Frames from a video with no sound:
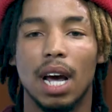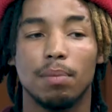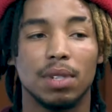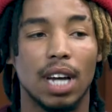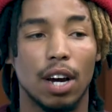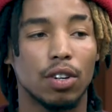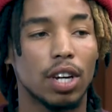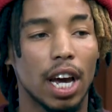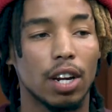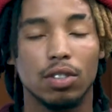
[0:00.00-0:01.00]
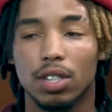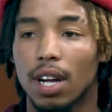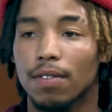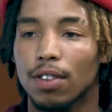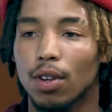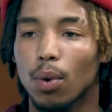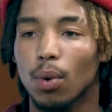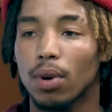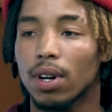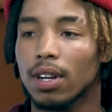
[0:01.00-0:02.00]
time, it's how you carry yourself in the
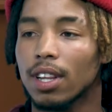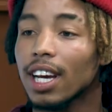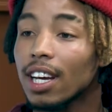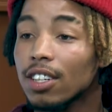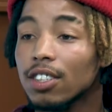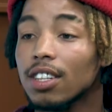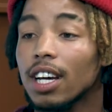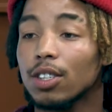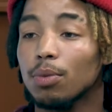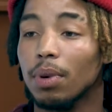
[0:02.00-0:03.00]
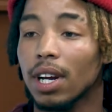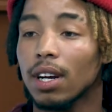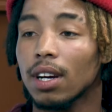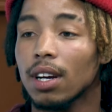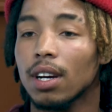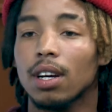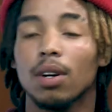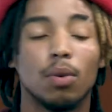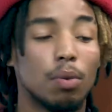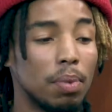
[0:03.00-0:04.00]
order. The energy that you bring
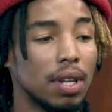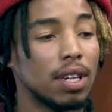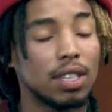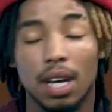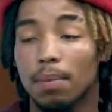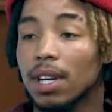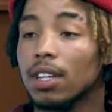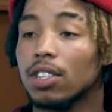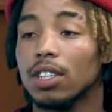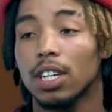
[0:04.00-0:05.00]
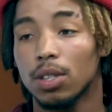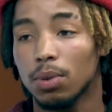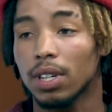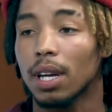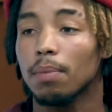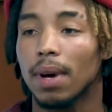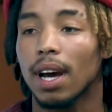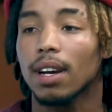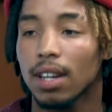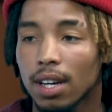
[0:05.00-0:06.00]
will be the same energy that you will get back.